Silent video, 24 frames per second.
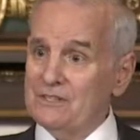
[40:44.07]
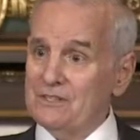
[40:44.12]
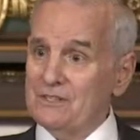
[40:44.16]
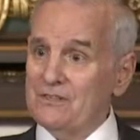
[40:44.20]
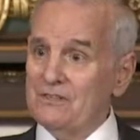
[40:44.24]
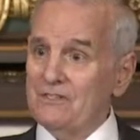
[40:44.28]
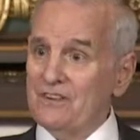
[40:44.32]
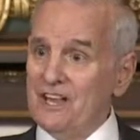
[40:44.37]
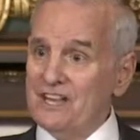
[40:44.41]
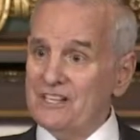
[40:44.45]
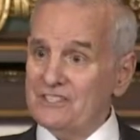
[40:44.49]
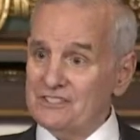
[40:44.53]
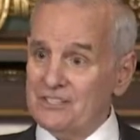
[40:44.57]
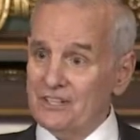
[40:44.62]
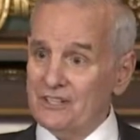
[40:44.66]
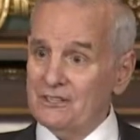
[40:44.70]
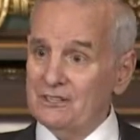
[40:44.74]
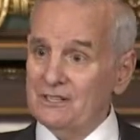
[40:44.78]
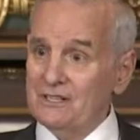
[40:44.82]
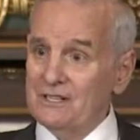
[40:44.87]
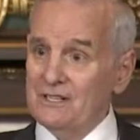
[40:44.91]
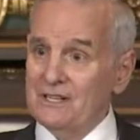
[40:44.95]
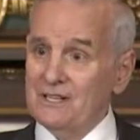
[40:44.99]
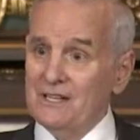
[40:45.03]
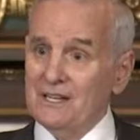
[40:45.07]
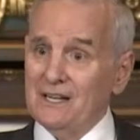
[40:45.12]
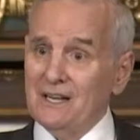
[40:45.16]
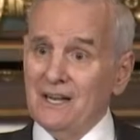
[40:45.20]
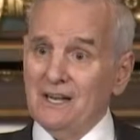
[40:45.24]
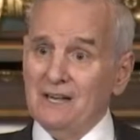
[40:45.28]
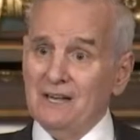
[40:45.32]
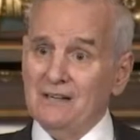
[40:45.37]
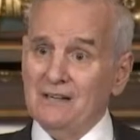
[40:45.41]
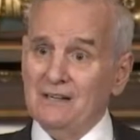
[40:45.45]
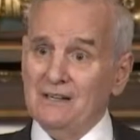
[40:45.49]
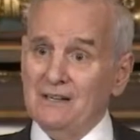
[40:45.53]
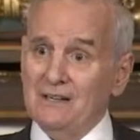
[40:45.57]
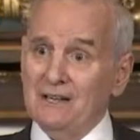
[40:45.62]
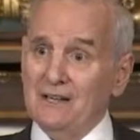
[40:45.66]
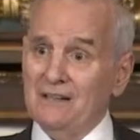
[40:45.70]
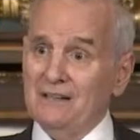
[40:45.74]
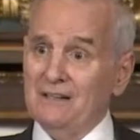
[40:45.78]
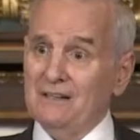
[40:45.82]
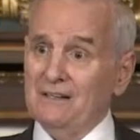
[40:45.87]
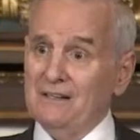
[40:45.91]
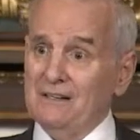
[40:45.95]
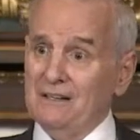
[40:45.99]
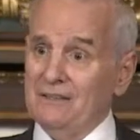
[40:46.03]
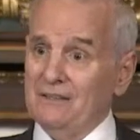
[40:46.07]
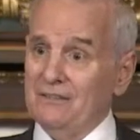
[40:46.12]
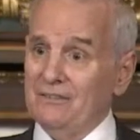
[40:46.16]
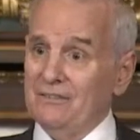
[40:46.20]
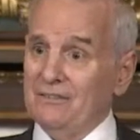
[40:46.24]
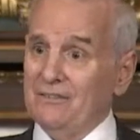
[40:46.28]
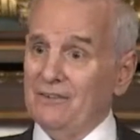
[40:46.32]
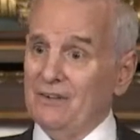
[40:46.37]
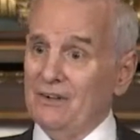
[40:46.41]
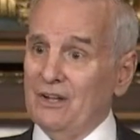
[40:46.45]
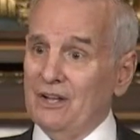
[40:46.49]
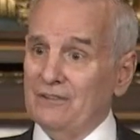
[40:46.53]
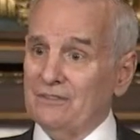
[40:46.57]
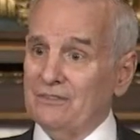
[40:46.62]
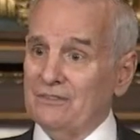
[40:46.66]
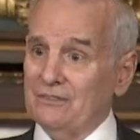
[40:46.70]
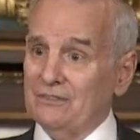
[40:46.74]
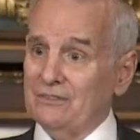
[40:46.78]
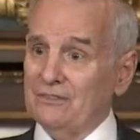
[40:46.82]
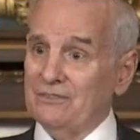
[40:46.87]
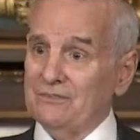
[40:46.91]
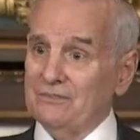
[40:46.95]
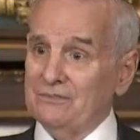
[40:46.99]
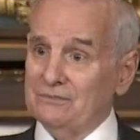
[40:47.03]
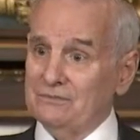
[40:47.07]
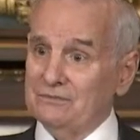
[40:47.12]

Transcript: fashion, I have, you know, have to